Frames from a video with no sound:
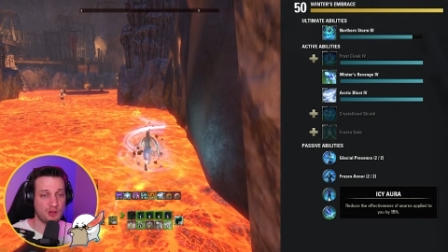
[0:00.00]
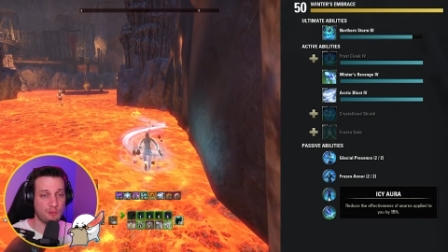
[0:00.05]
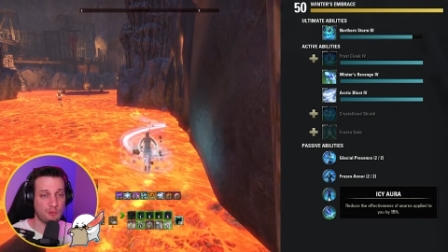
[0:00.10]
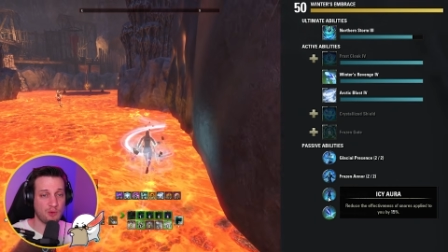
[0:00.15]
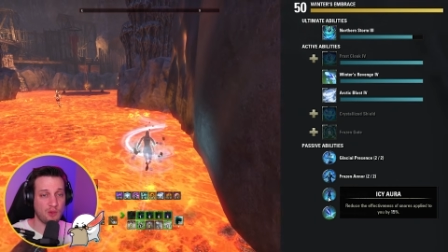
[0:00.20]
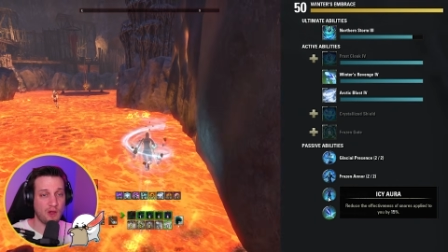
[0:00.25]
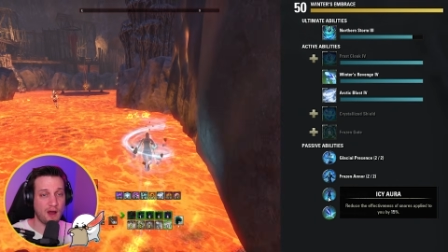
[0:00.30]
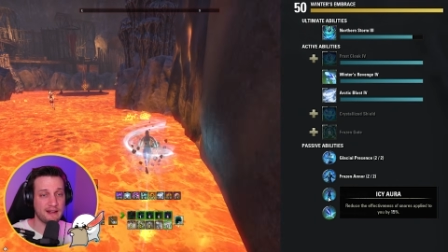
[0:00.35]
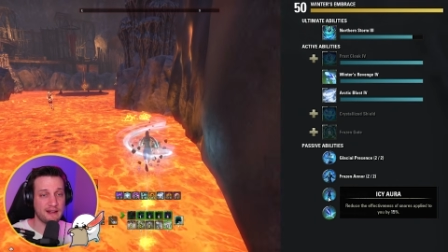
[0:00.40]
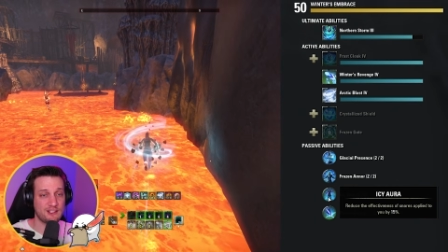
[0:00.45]

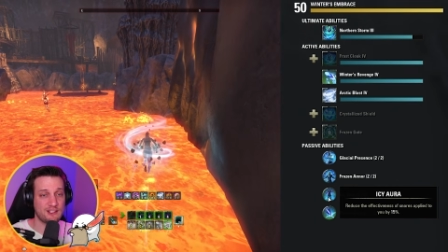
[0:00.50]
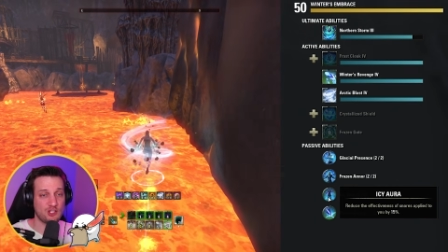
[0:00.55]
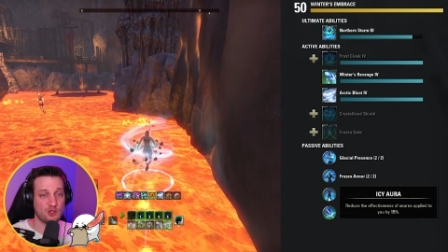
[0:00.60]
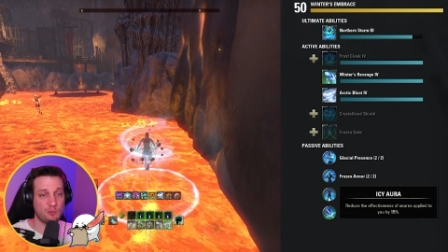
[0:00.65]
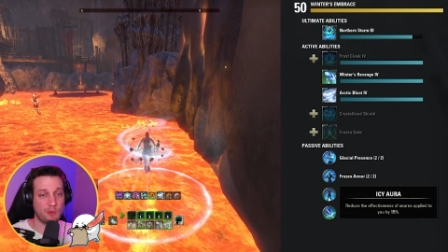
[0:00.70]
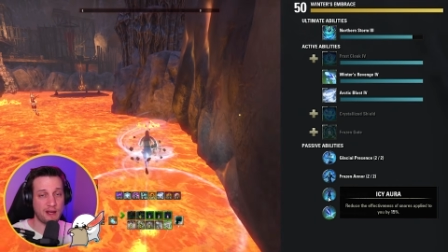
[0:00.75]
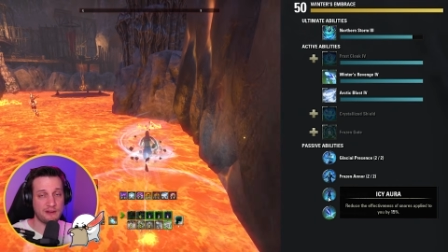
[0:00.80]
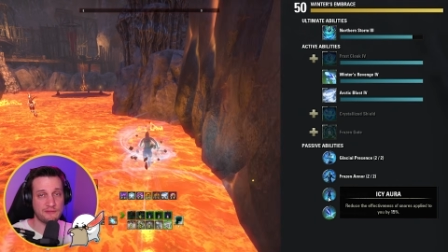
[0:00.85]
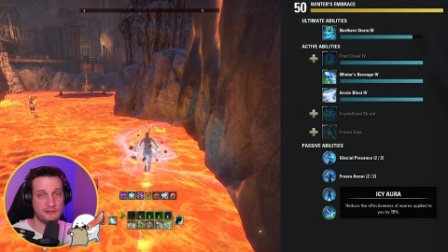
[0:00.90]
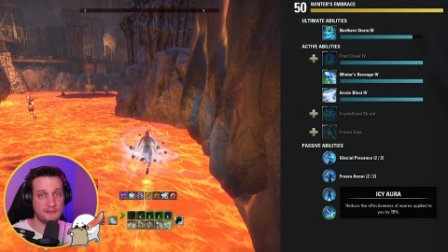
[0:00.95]
applied to you
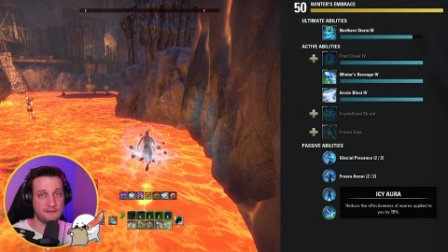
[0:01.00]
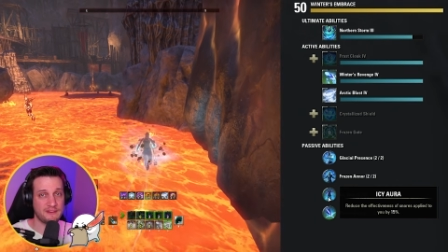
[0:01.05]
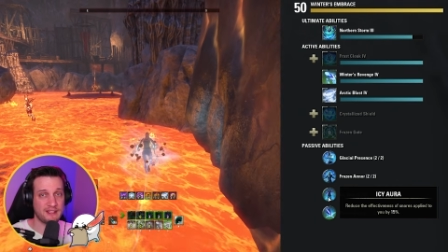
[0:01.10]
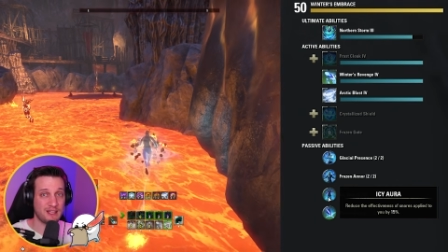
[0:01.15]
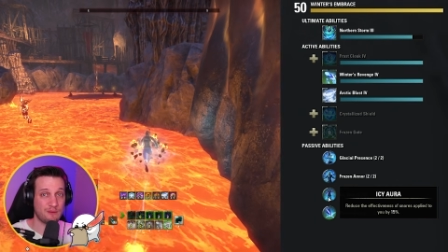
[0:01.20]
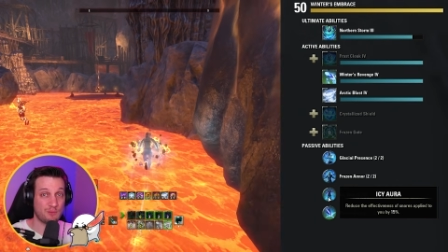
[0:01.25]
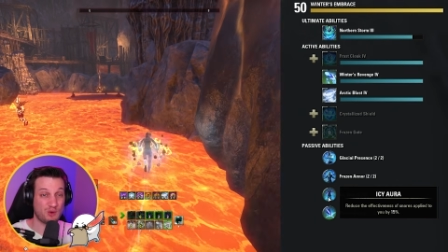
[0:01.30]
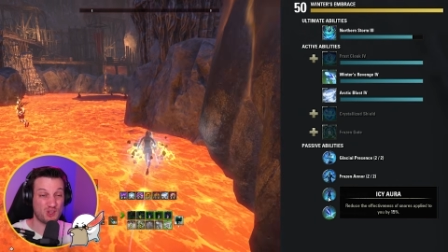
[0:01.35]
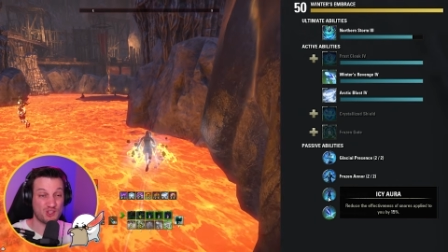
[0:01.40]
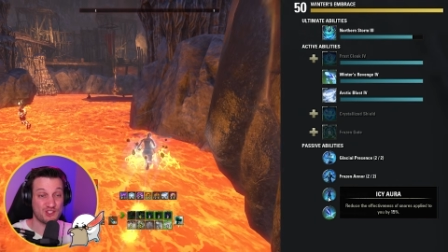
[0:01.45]
by
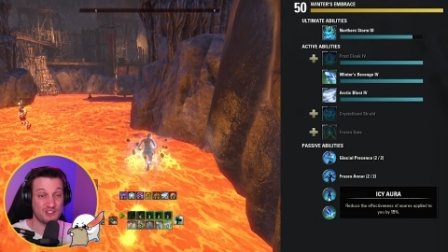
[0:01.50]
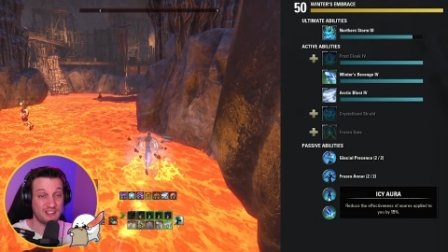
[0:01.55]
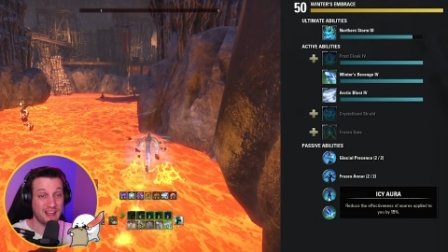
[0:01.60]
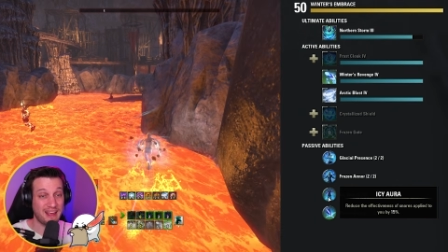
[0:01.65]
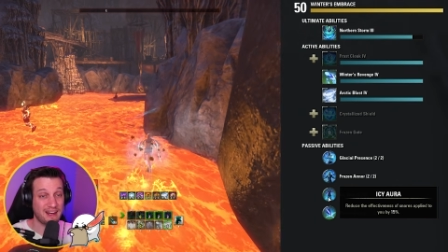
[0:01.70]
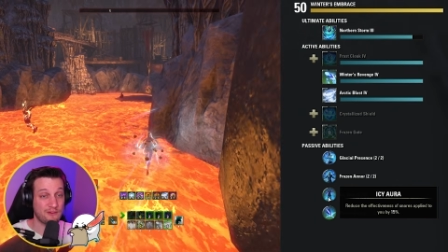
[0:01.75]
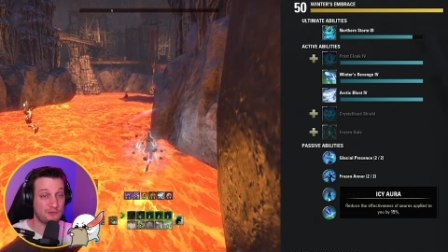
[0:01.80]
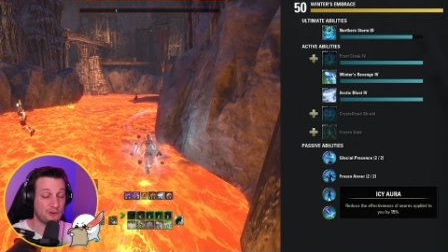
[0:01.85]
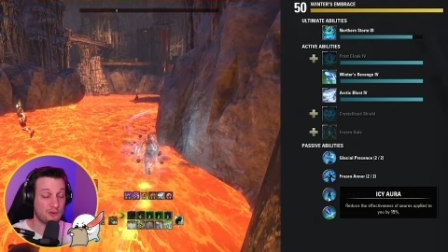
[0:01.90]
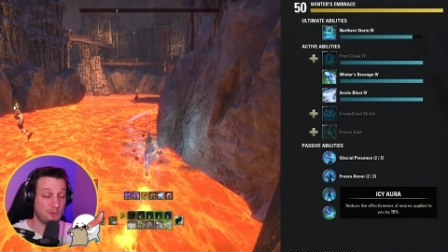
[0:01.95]

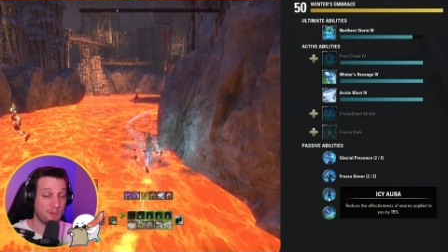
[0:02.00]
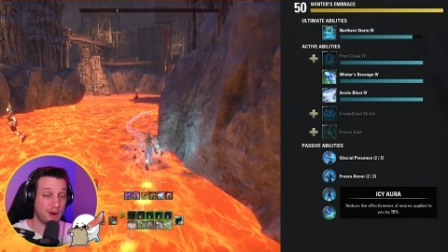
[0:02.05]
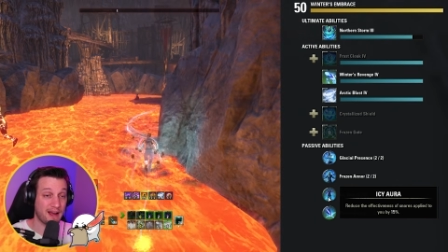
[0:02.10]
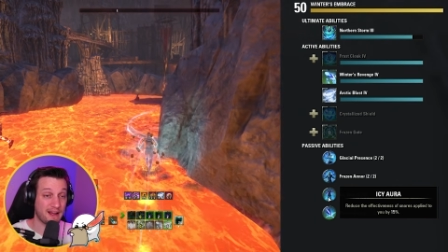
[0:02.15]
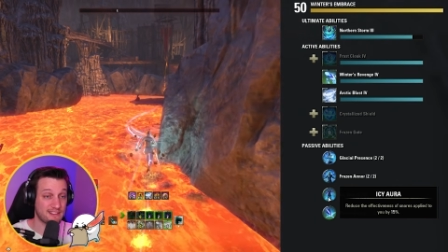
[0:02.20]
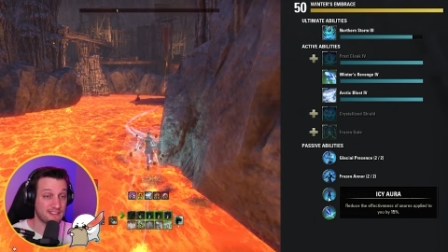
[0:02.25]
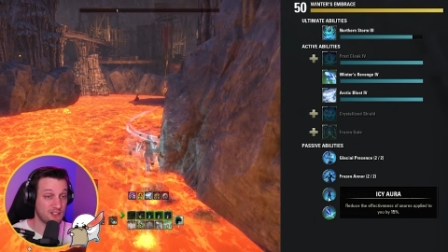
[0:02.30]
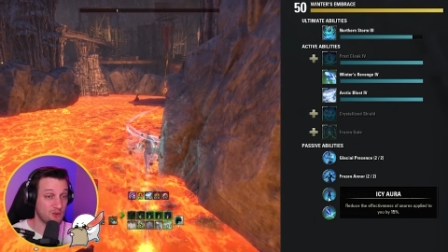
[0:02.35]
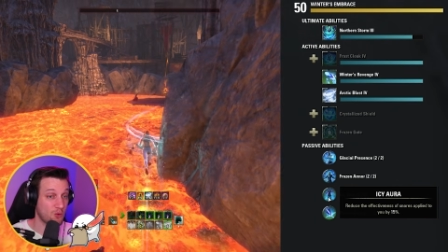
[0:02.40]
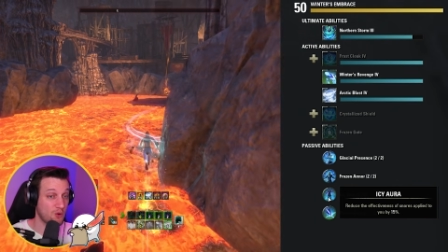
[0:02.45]
15% from
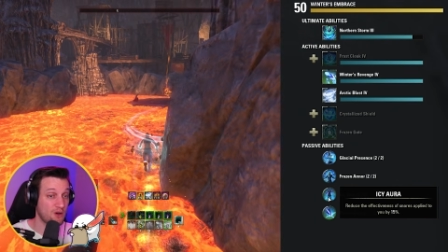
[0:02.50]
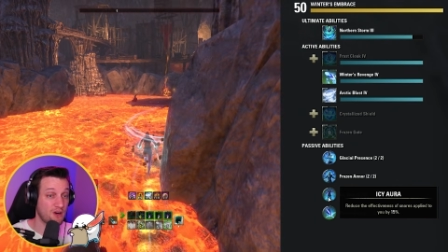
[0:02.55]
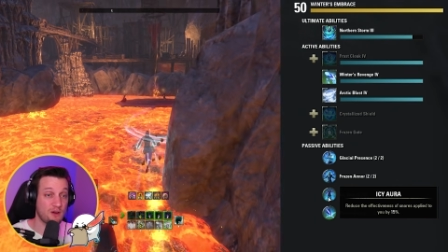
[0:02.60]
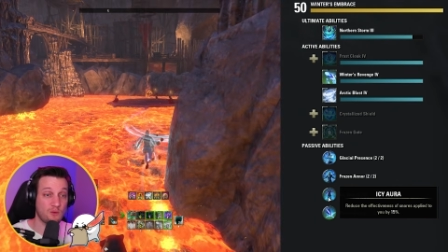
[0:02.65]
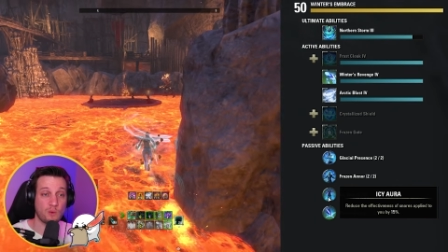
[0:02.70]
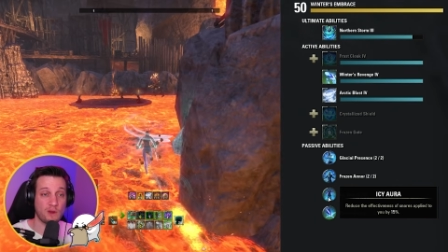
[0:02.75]
Icy Aura.